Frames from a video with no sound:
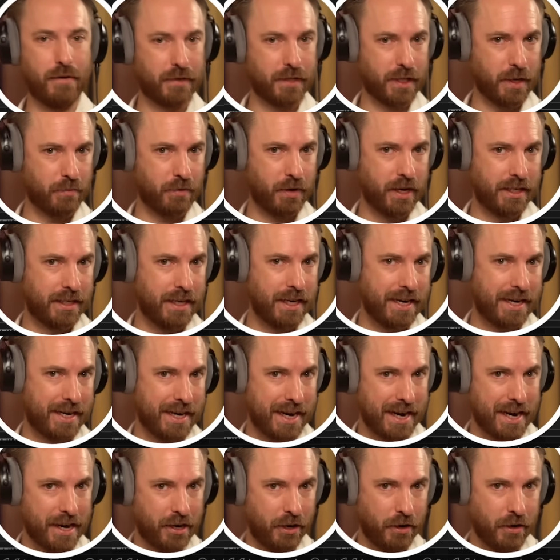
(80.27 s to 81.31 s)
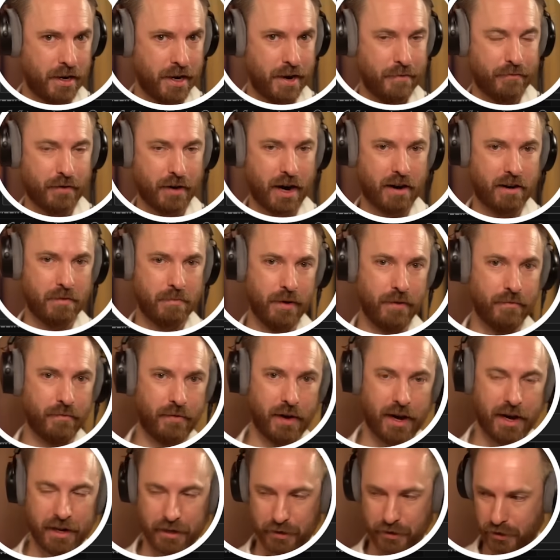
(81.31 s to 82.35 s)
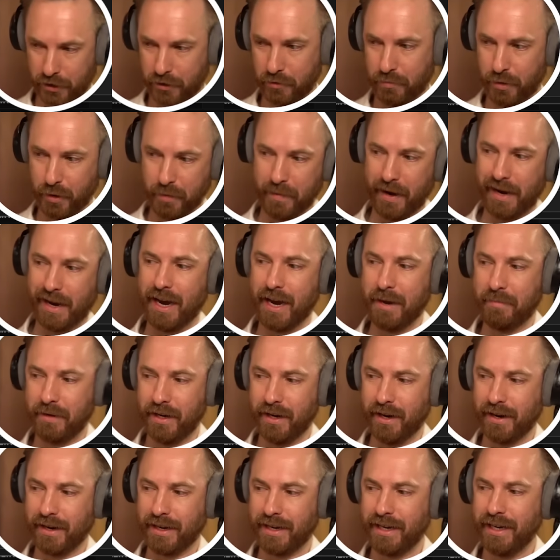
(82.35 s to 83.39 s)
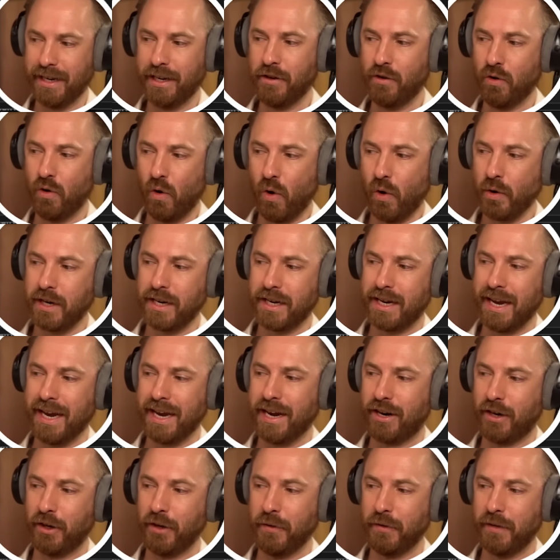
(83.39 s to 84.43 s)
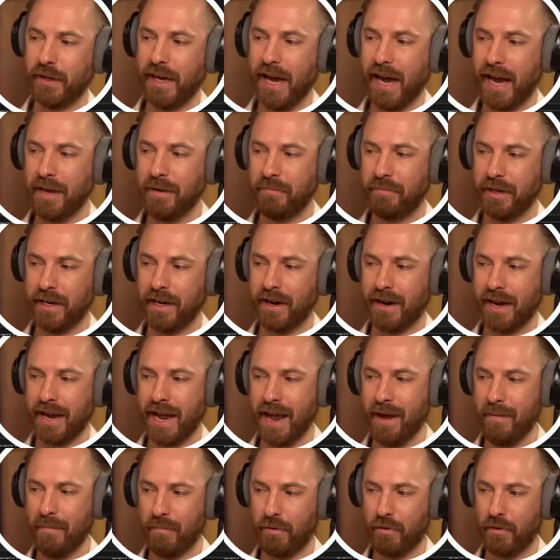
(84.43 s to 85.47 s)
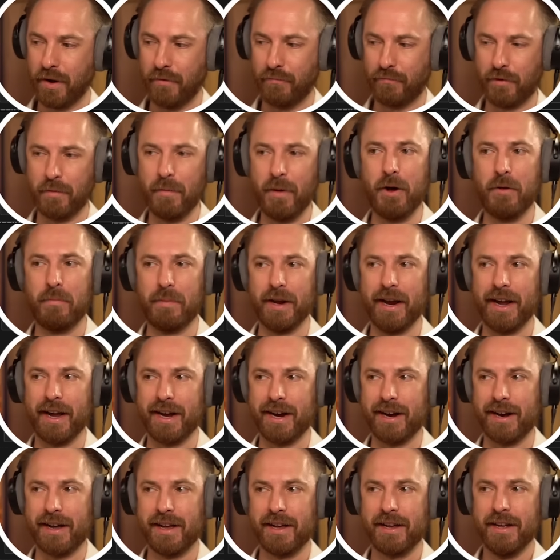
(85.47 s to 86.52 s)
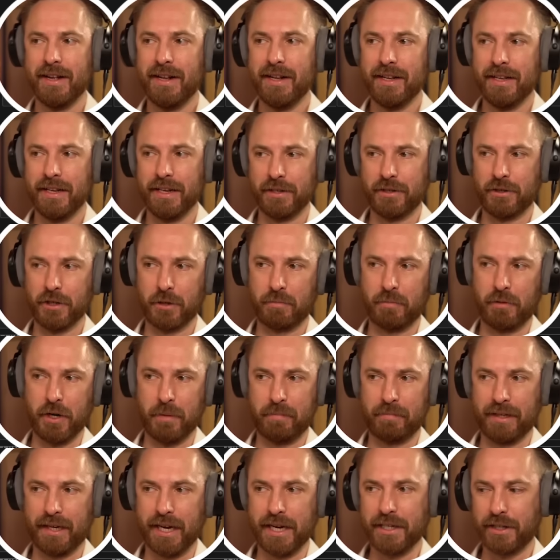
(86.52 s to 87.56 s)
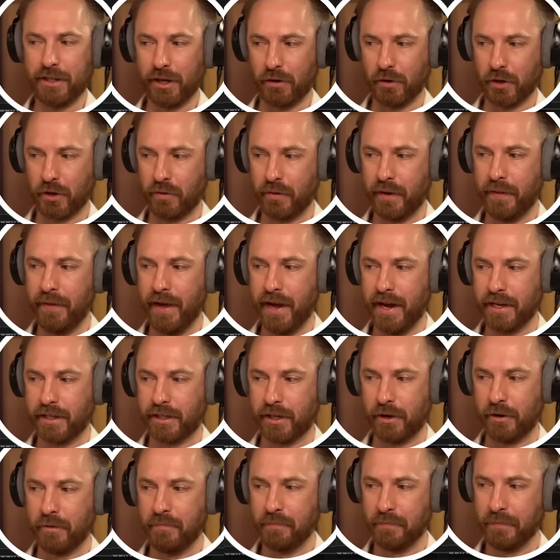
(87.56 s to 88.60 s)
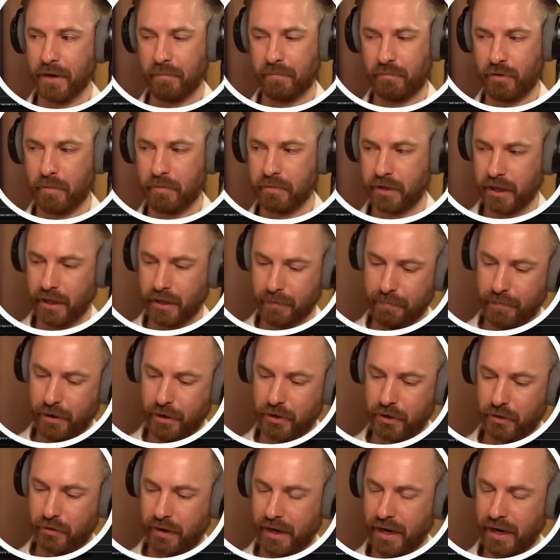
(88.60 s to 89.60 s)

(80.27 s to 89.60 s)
for some reason, it didn't include an environment file to put my API key, nor did it include the API endpoint from OpenAI. It's just put a placeholder in there. So I'm prompting Composer